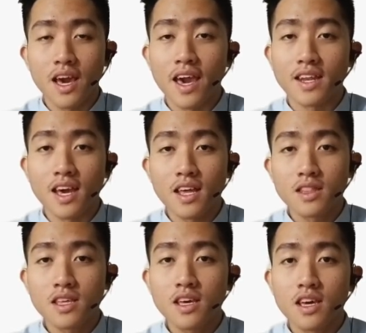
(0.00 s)
and
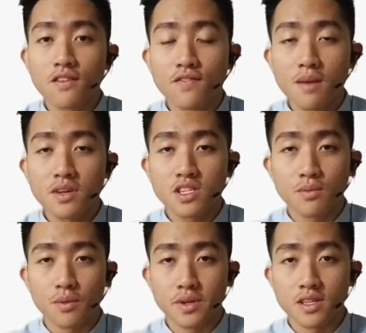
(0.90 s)
anti-inflammatory
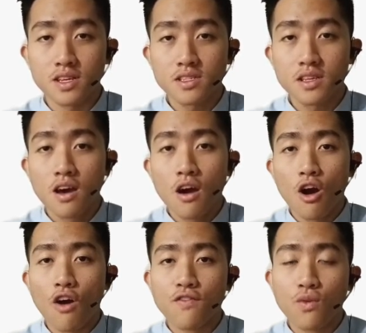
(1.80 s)
properties
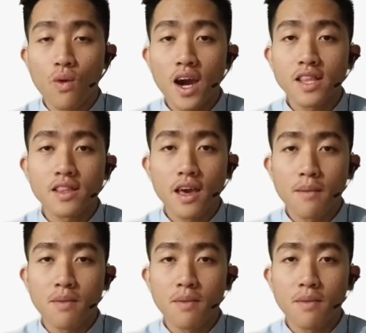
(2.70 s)
of white M.